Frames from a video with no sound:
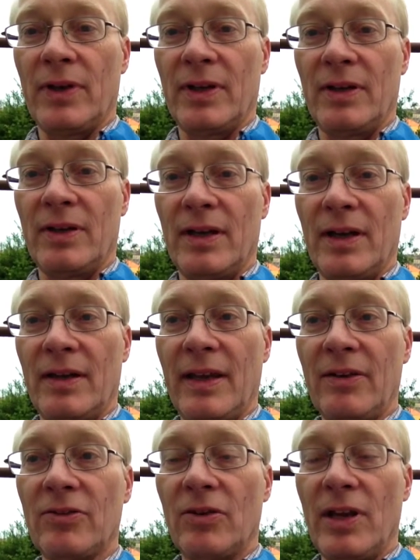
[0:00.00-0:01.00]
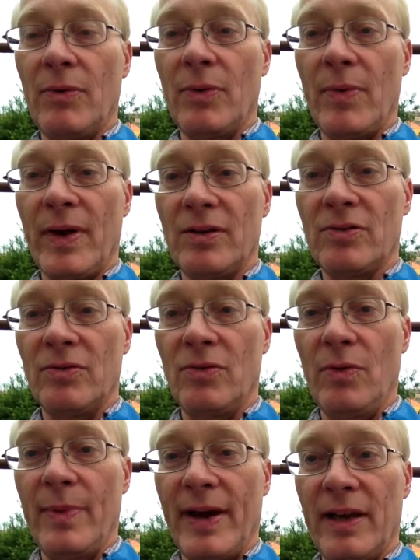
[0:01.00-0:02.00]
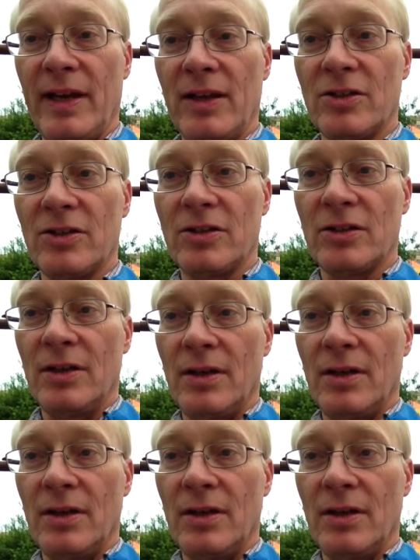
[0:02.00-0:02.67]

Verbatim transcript: And uh, yesterday we went to Guimarães,